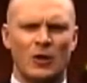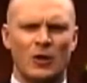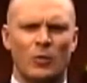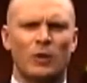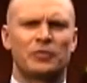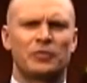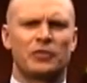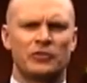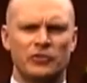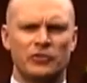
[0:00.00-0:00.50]

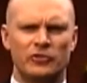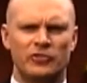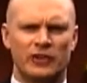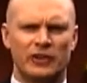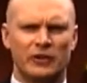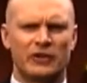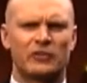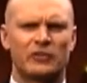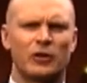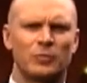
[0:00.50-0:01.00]
What the new
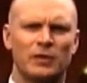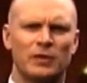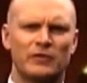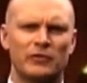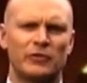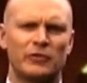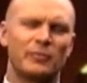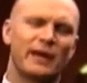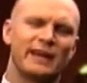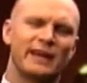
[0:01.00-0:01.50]
generic top-level
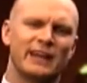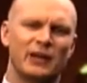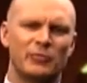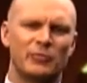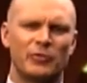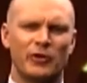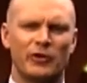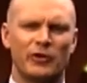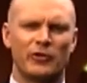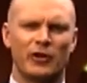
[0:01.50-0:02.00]
domain name
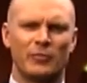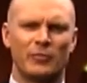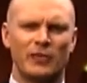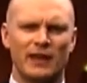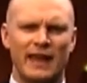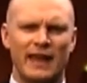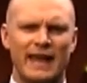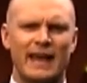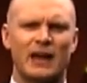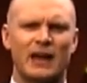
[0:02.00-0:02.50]
program
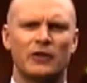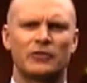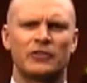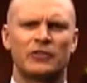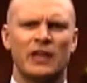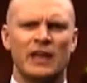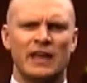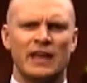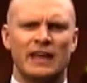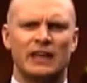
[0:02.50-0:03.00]
allows
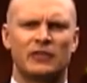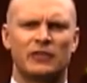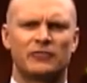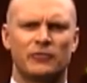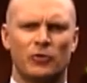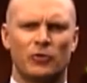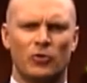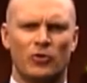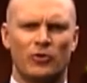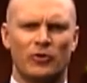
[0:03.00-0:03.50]
is
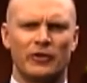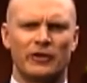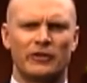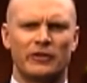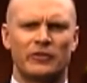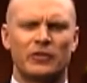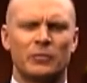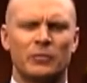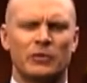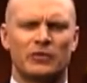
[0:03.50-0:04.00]
for
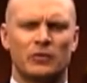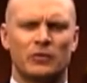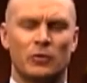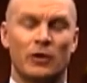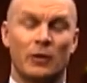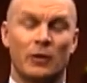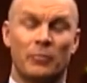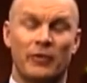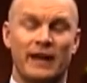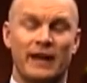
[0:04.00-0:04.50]
someone
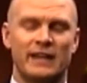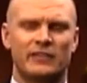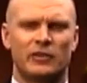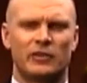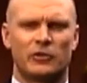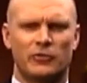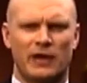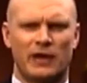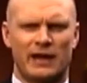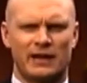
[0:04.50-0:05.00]
or a brand to
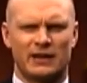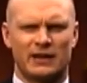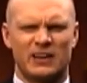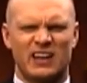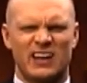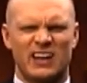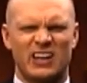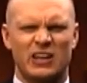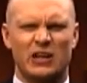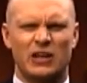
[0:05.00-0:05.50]
create a,
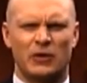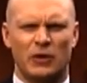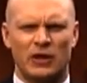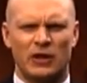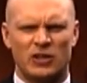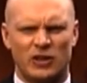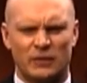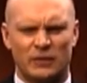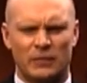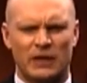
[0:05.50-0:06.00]
a you know,
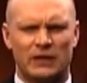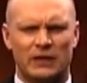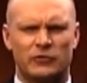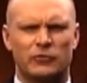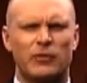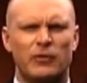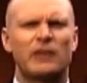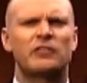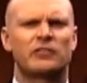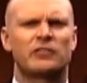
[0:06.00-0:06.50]
a, a,
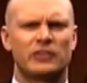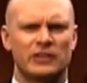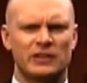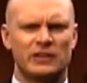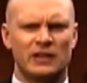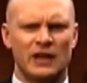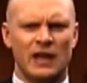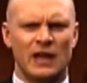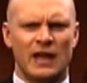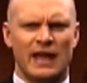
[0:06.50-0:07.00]

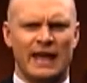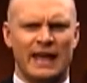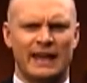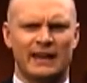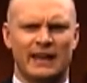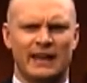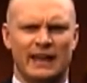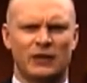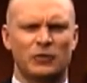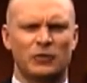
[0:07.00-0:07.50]
trusted
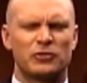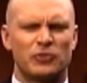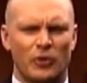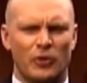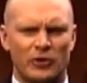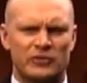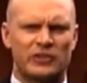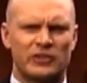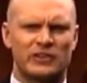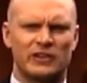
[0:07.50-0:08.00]
and, and
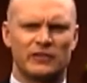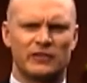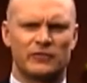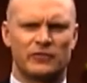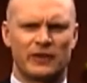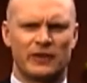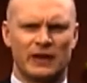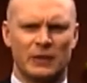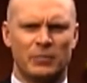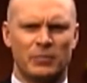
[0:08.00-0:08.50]

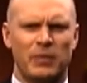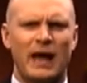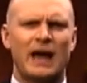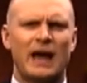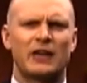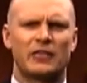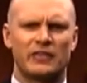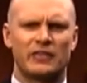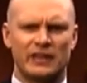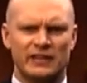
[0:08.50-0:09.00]
authoritative uh,
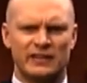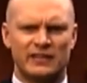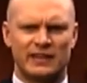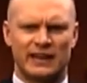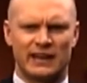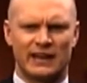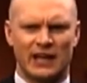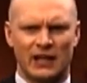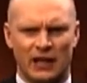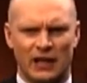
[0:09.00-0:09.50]
part of the
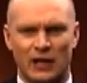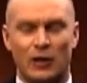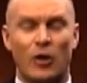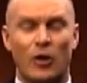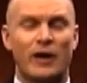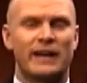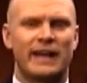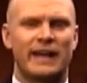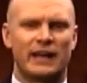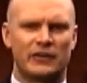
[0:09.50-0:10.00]
internet, a, a,
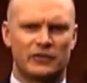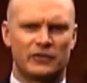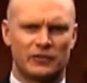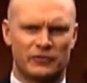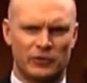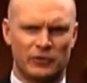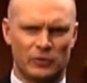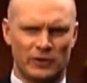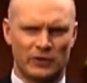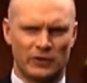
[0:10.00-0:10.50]
lighthouse,
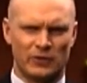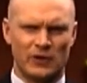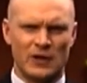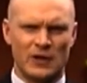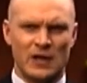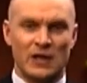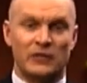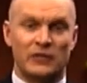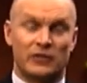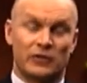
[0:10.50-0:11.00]
if you will,
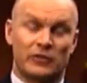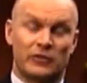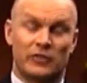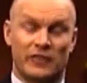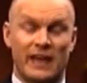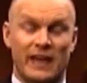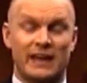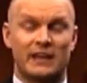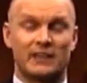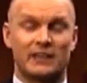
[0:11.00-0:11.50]
so that
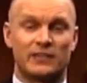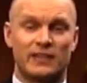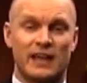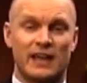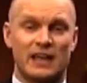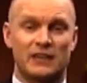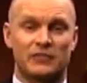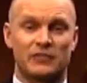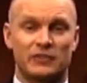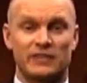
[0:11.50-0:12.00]
they can
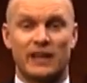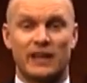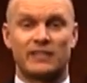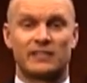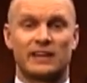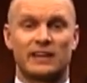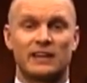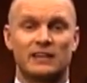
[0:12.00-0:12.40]
say if it doesn't